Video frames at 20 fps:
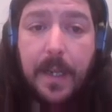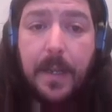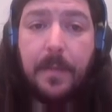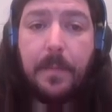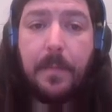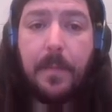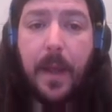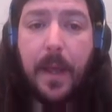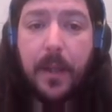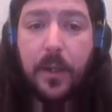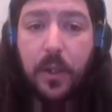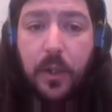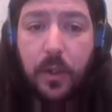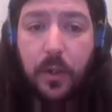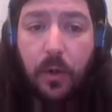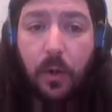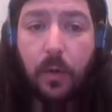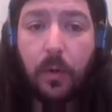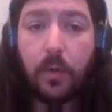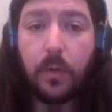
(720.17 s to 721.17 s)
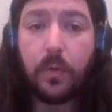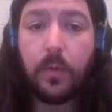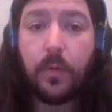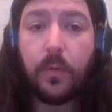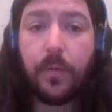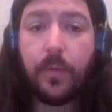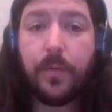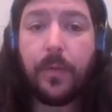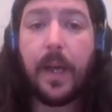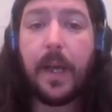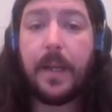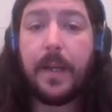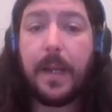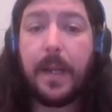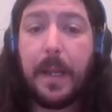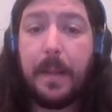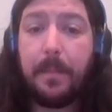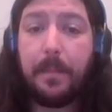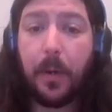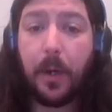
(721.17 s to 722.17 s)
sure to find
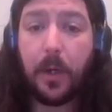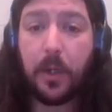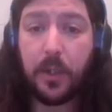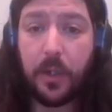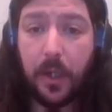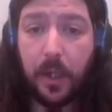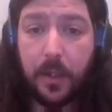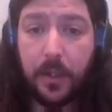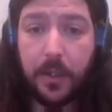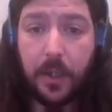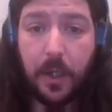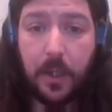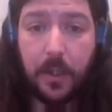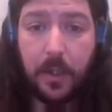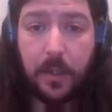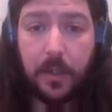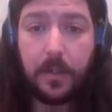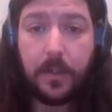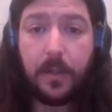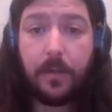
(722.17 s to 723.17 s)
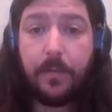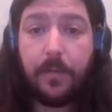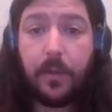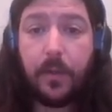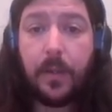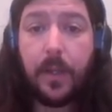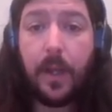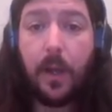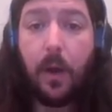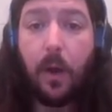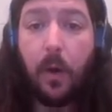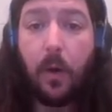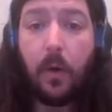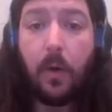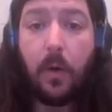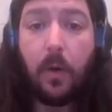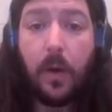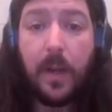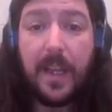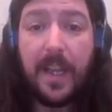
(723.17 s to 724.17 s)
impartial judges for the
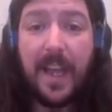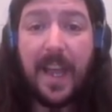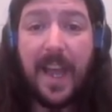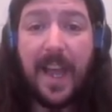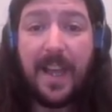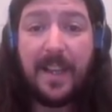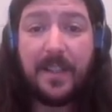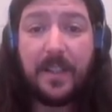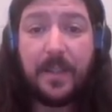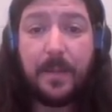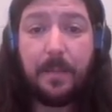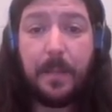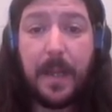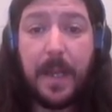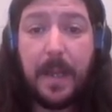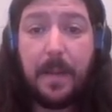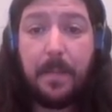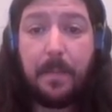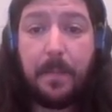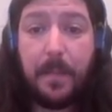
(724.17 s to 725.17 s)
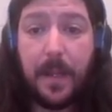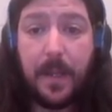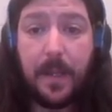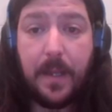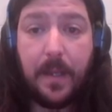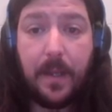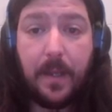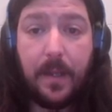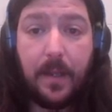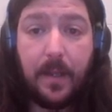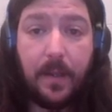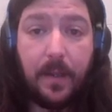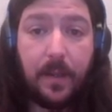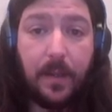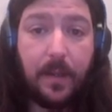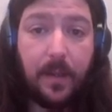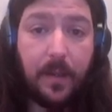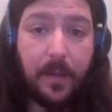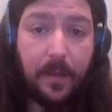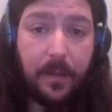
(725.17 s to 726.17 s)
OSPP.
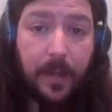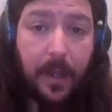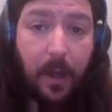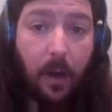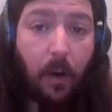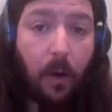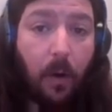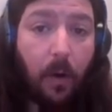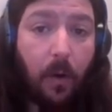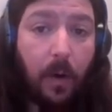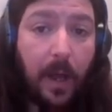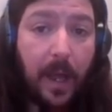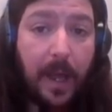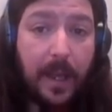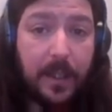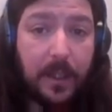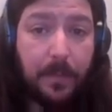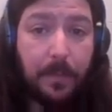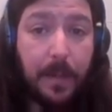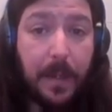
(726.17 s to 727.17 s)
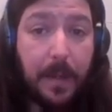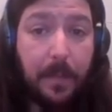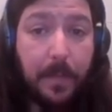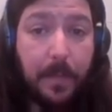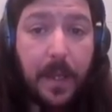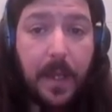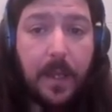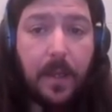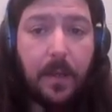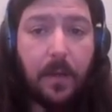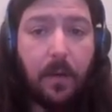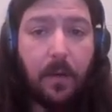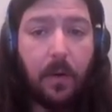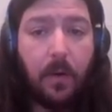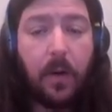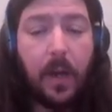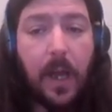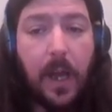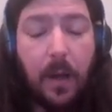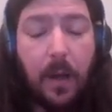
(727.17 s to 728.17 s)
The OSPP or
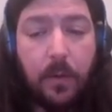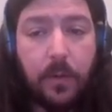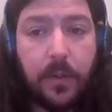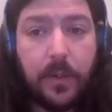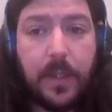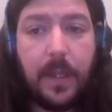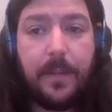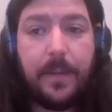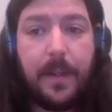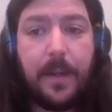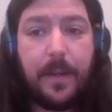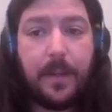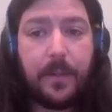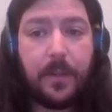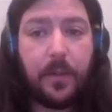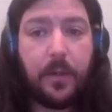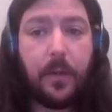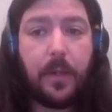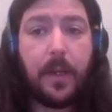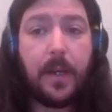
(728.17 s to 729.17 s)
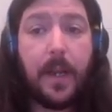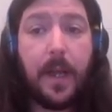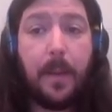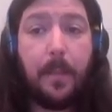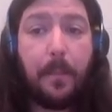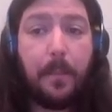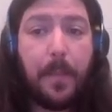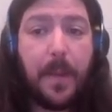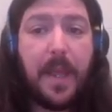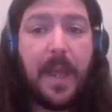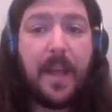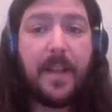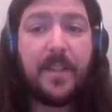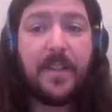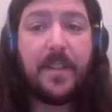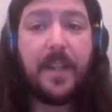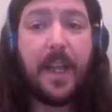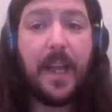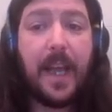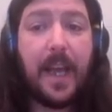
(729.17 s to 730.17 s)
Outstanding Student and PhD
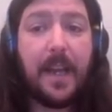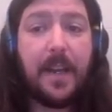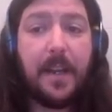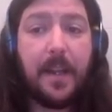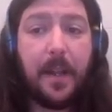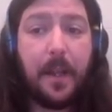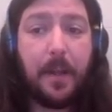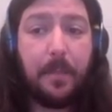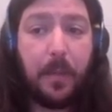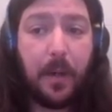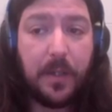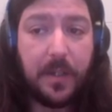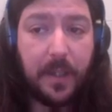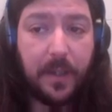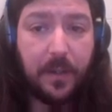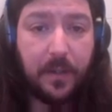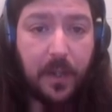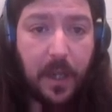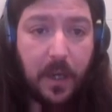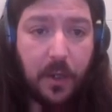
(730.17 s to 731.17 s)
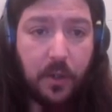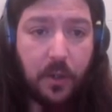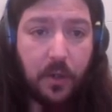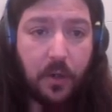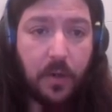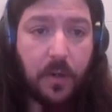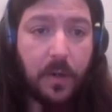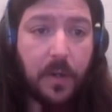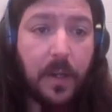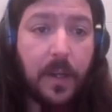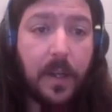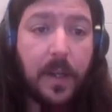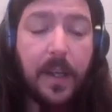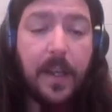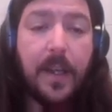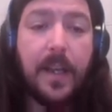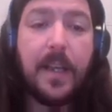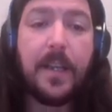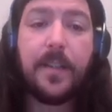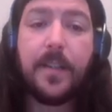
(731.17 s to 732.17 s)
Candidate Presentation is a
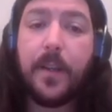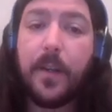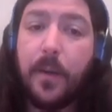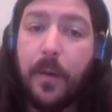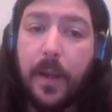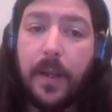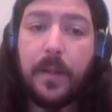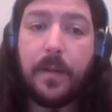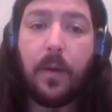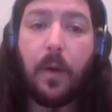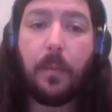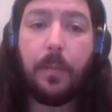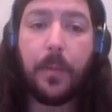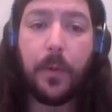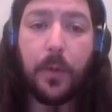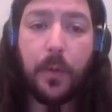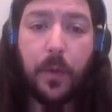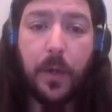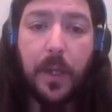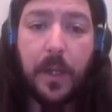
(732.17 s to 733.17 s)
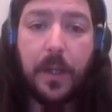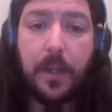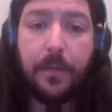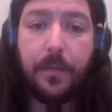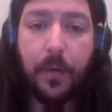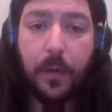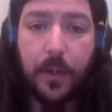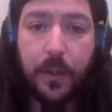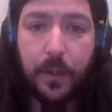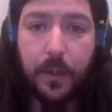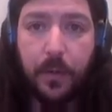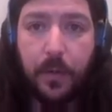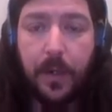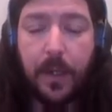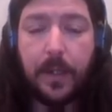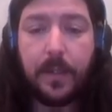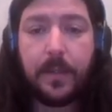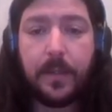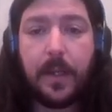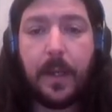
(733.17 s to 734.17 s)
great opportunity for students and
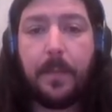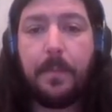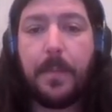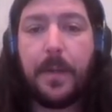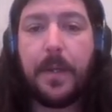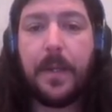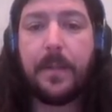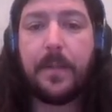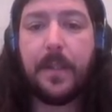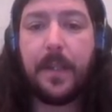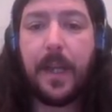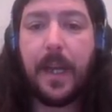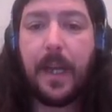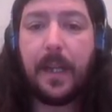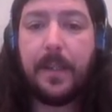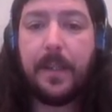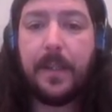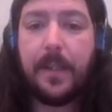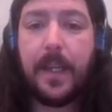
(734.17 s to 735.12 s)
PhD candidates